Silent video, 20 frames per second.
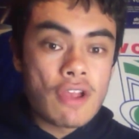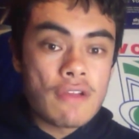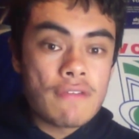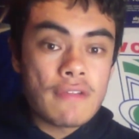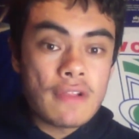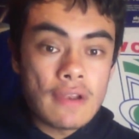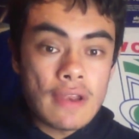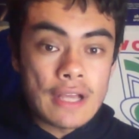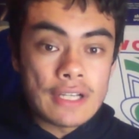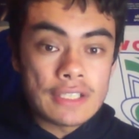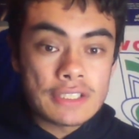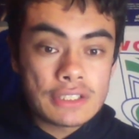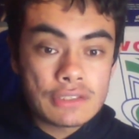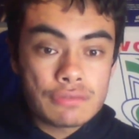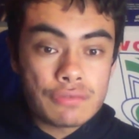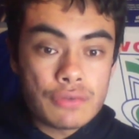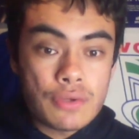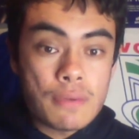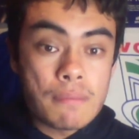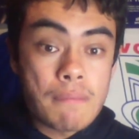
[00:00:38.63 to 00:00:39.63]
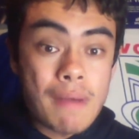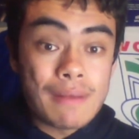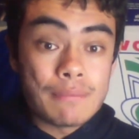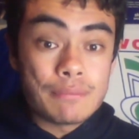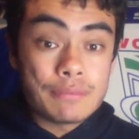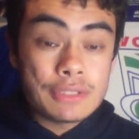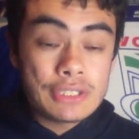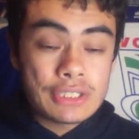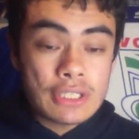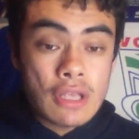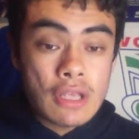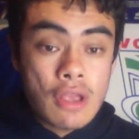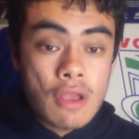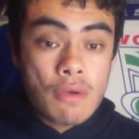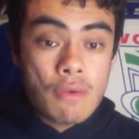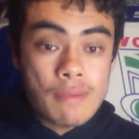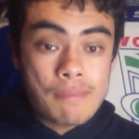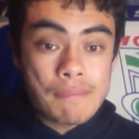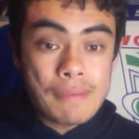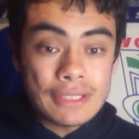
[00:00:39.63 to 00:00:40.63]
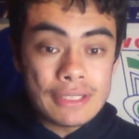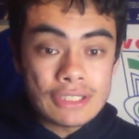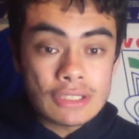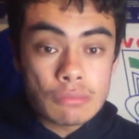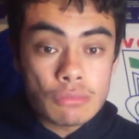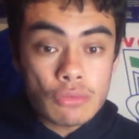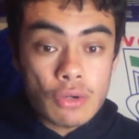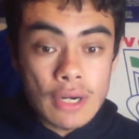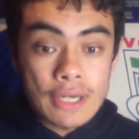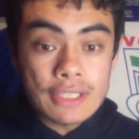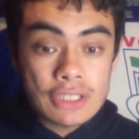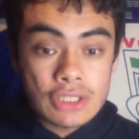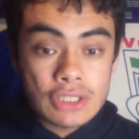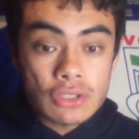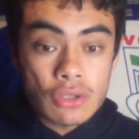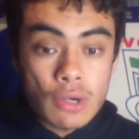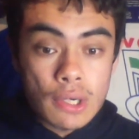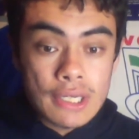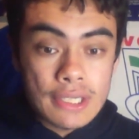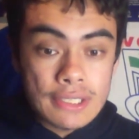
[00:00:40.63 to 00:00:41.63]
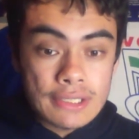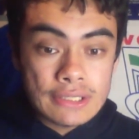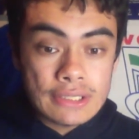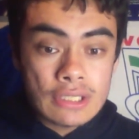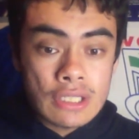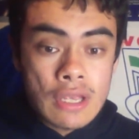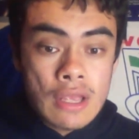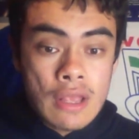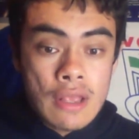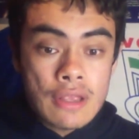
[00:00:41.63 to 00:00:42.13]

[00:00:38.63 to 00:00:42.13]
over the last few months. We've made some great signings.